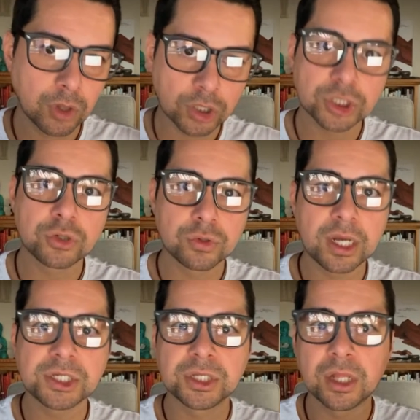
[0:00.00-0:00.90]
larger
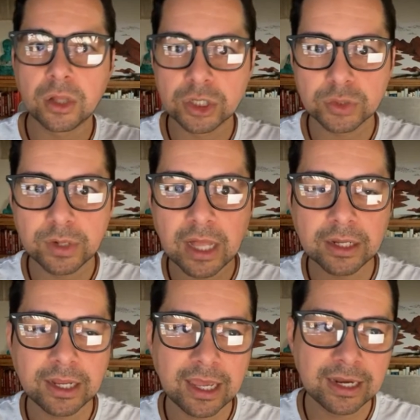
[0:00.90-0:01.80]
creation, the larger
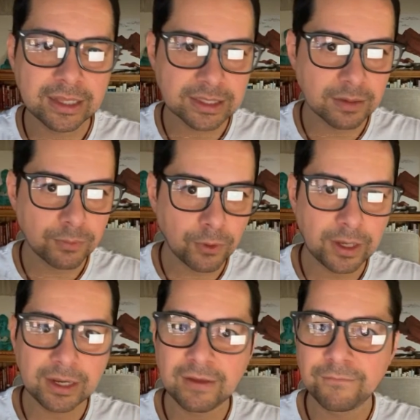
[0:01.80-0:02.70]
reality. And at some
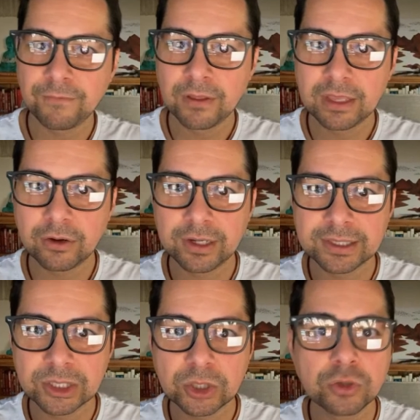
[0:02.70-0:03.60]
point, if there
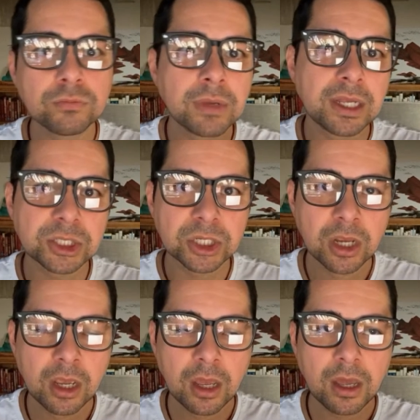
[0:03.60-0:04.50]
is too
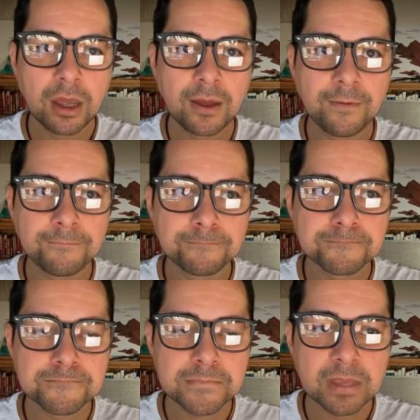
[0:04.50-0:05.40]
much,
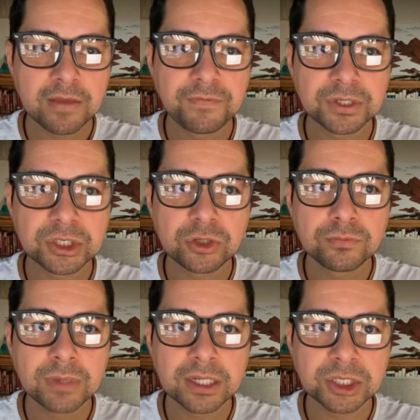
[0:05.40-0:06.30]
there's
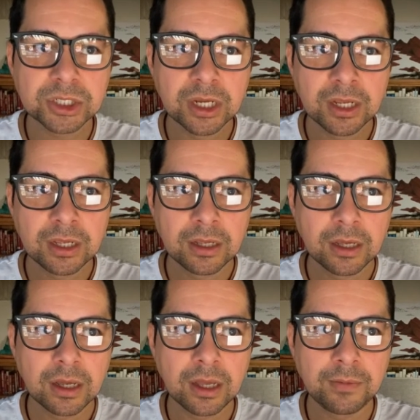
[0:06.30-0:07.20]
too much
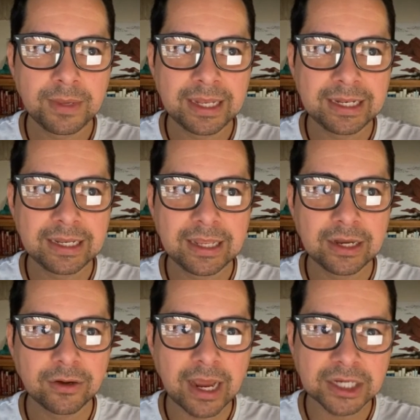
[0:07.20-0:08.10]
in
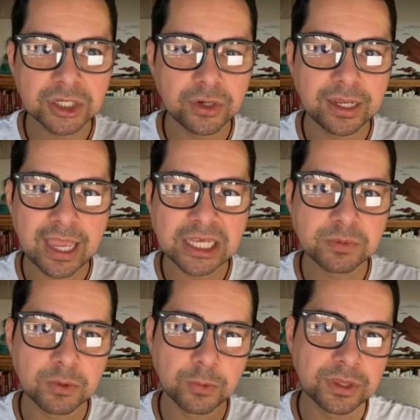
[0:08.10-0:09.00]
interaction or
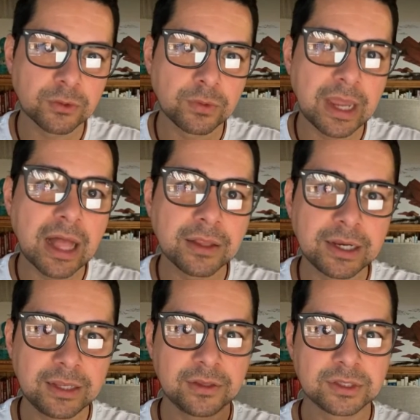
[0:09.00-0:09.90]
engagement with the
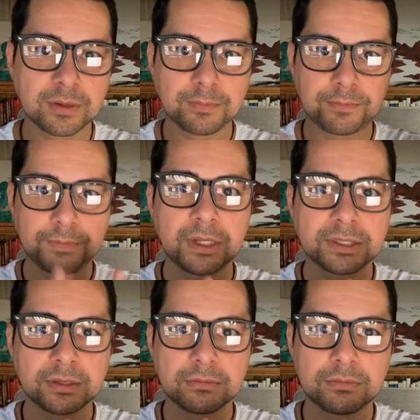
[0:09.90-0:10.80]
reality,
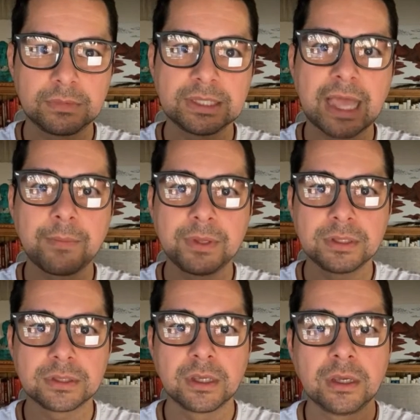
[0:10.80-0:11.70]
this
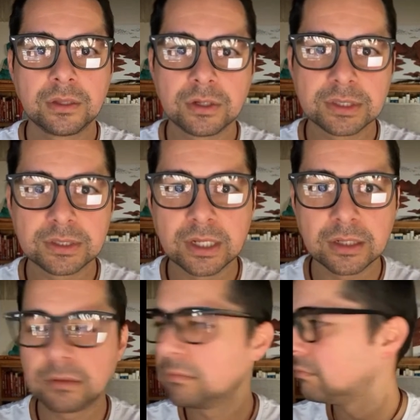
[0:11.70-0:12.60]
happens. I
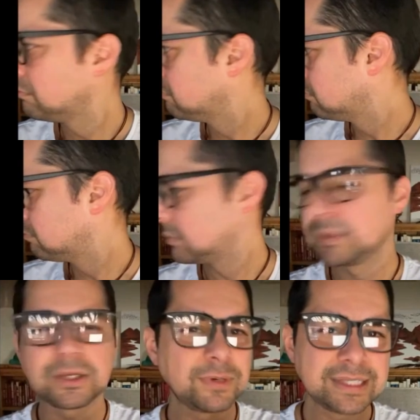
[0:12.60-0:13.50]

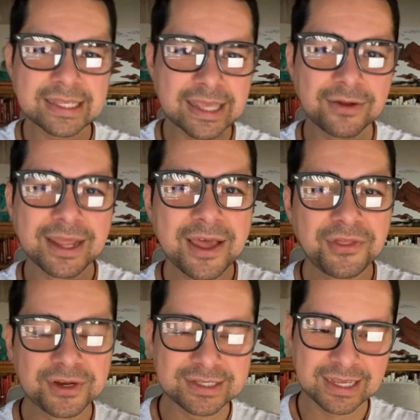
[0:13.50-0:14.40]
was like, what does that sound?
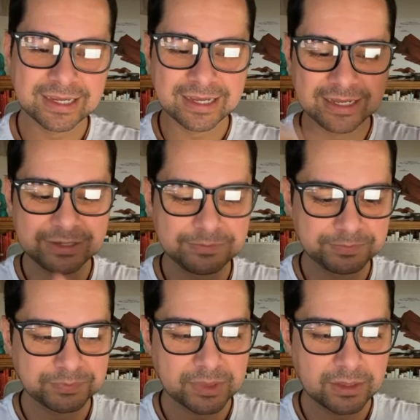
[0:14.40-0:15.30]
There's like,
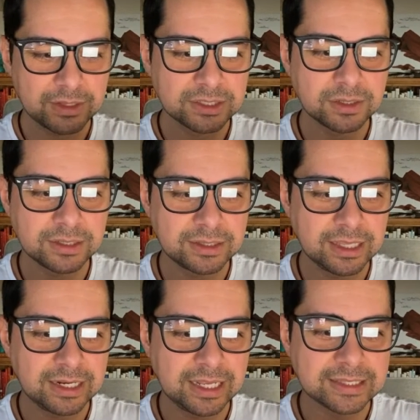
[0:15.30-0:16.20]

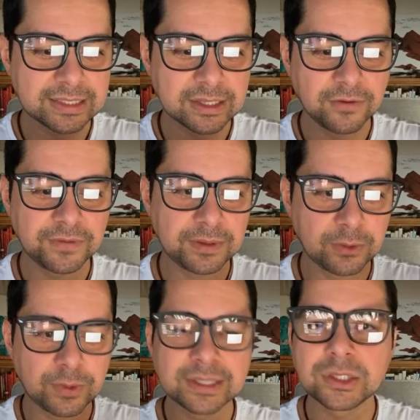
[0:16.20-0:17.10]
it hits itself.
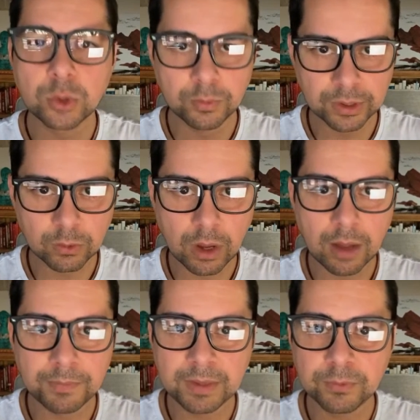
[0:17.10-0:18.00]
It runs into a brick
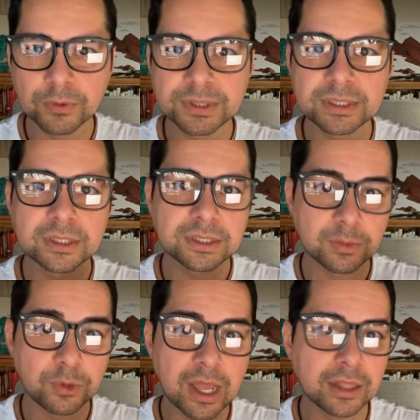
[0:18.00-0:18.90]
wall. People's
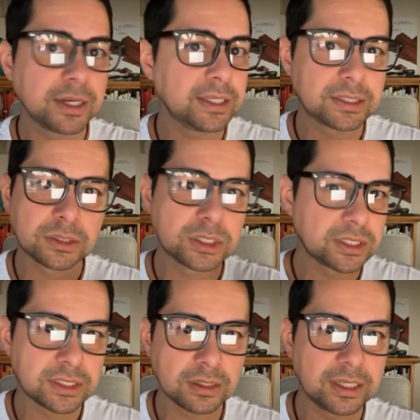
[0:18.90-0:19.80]
sub-realities
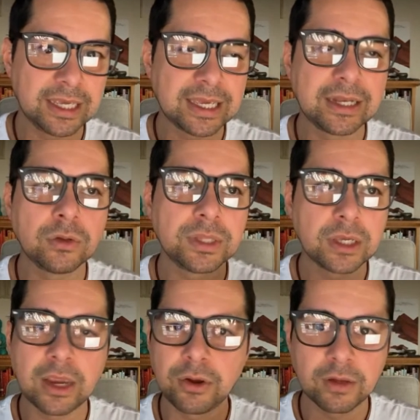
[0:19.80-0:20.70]
it can only
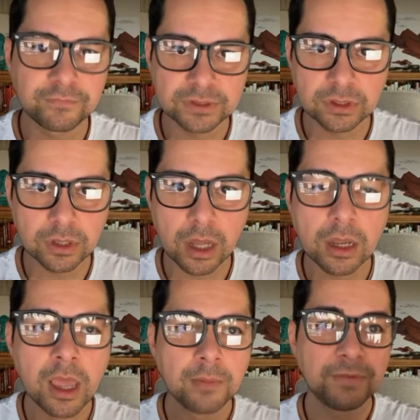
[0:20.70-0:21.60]
carry on for so
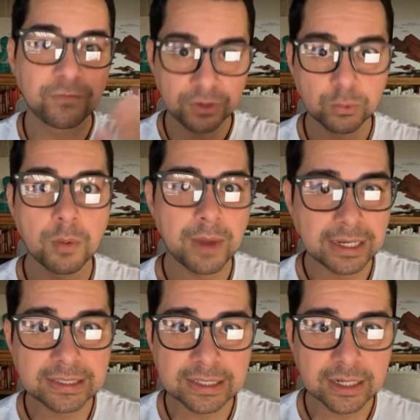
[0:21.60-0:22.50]
long before you're
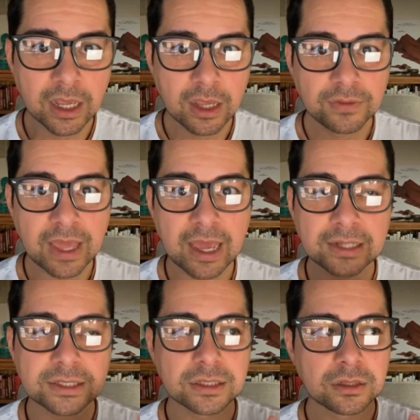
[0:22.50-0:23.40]
reminded
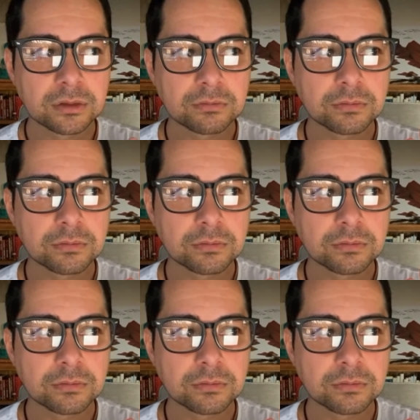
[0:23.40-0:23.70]
that